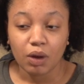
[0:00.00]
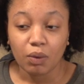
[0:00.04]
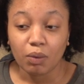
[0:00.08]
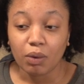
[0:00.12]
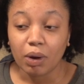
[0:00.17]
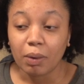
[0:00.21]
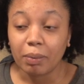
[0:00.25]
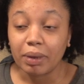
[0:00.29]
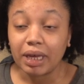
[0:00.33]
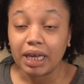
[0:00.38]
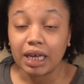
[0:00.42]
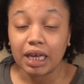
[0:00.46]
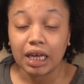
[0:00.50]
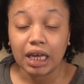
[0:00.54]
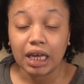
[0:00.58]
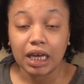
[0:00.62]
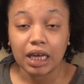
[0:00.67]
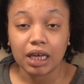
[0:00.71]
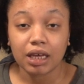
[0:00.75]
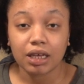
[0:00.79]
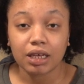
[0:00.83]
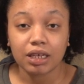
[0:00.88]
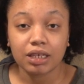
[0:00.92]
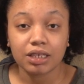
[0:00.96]
Well, pink
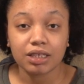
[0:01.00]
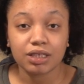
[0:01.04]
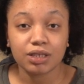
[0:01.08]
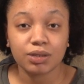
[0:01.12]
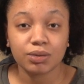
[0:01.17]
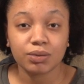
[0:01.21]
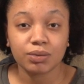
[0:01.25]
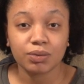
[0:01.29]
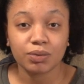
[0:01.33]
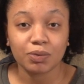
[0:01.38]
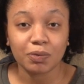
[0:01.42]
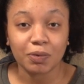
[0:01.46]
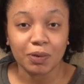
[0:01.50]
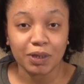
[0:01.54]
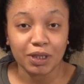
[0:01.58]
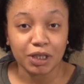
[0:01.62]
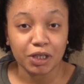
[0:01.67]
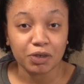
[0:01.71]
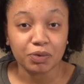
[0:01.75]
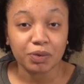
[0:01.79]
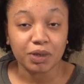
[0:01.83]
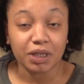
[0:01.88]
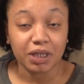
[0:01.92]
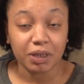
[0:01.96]
is
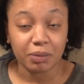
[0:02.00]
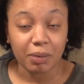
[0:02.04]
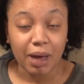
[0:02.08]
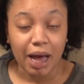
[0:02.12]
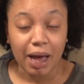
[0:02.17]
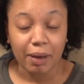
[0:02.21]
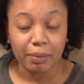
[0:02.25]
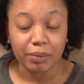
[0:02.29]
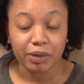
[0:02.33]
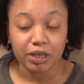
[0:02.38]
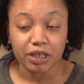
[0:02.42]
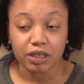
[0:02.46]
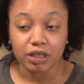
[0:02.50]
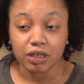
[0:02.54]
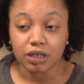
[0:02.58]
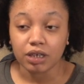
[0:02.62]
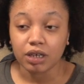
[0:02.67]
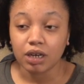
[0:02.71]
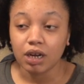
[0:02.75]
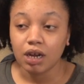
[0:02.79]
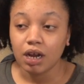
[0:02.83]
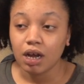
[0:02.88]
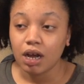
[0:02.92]
really, really popular.